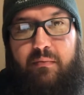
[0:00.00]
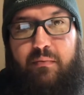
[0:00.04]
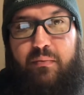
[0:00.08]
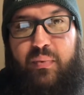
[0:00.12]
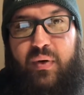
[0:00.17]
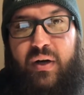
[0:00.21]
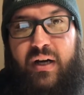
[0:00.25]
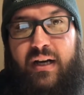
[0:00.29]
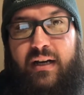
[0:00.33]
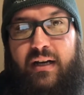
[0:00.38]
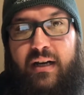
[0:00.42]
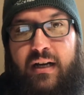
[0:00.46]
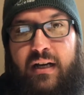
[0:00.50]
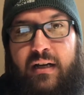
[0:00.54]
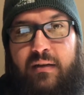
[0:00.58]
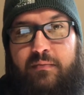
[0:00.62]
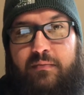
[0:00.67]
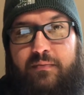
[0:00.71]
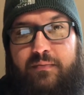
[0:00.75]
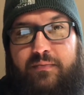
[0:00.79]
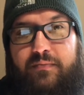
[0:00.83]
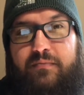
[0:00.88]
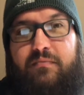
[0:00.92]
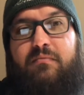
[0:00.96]
But
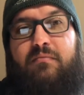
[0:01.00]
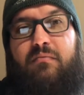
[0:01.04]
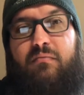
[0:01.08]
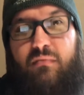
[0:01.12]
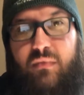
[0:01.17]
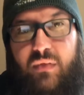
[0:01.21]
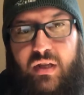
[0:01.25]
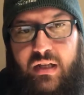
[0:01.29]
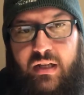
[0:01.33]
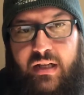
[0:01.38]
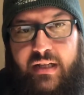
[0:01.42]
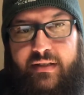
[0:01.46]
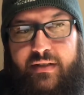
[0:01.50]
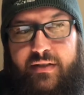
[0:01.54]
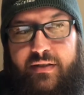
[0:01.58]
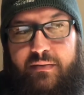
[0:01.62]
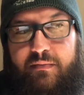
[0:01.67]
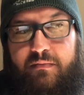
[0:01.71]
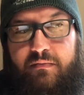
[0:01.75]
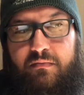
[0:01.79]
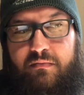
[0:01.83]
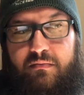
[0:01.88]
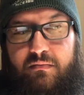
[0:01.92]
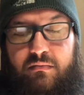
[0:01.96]
um, let's
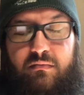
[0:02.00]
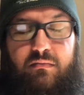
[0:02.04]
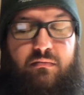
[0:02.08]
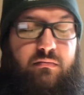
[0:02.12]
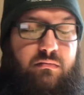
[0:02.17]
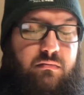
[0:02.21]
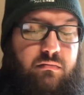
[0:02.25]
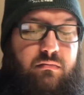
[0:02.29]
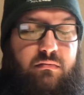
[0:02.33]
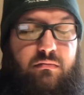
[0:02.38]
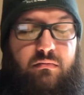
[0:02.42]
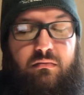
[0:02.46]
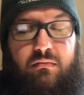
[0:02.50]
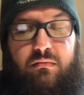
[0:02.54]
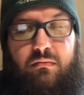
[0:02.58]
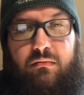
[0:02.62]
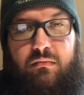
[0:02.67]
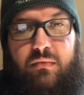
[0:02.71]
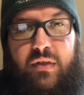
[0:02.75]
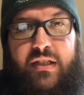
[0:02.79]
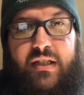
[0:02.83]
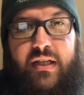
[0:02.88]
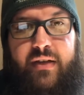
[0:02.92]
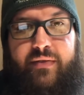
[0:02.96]

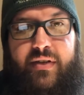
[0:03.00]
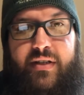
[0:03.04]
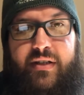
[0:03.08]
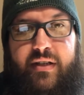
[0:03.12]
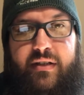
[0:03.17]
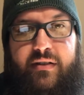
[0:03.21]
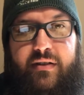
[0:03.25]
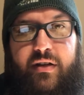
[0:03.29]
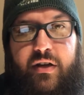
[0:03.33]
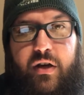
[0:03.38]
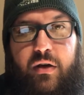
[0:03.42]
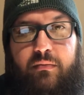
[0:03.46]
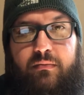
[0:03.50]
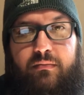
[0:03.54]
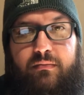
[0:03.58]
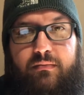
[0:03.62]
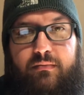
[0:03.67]
let's give these things a go.